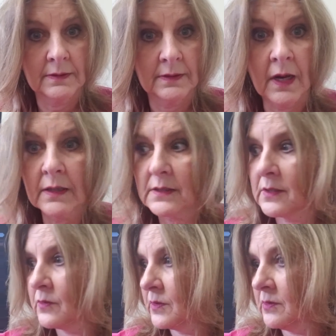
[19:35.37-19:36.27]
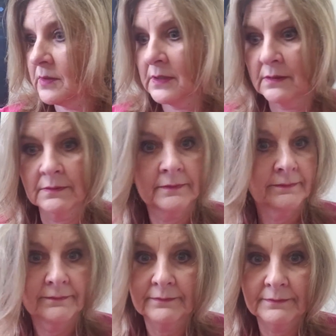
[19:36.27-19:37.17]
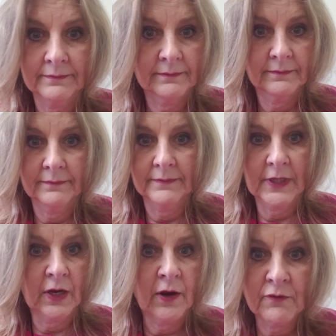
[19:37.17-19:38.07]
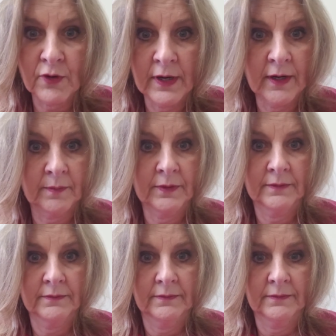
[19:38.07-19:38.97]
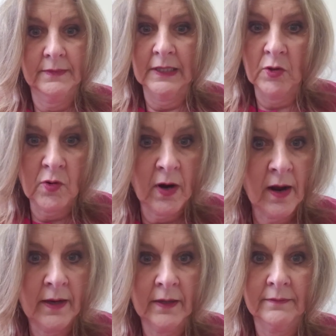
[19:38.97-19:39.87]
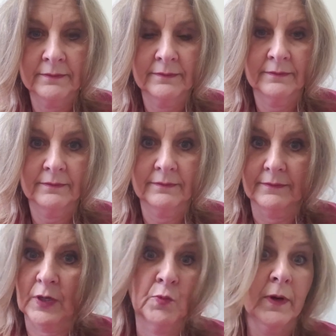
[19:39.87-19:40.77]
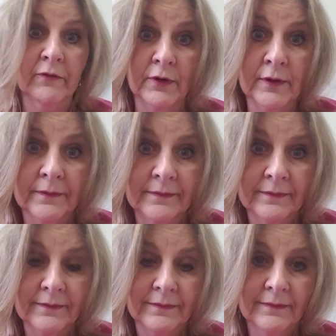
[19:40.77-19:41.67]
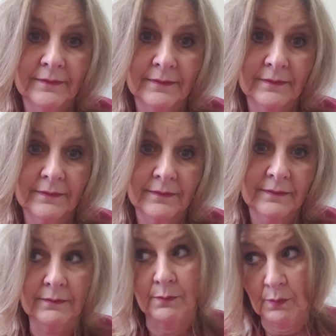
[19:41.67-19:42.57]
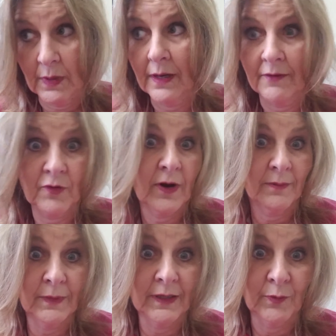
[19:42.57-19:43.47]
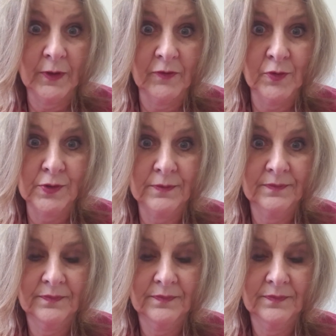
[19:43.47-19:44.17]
not so you can cover up and cry a river, but I've cried many rivers.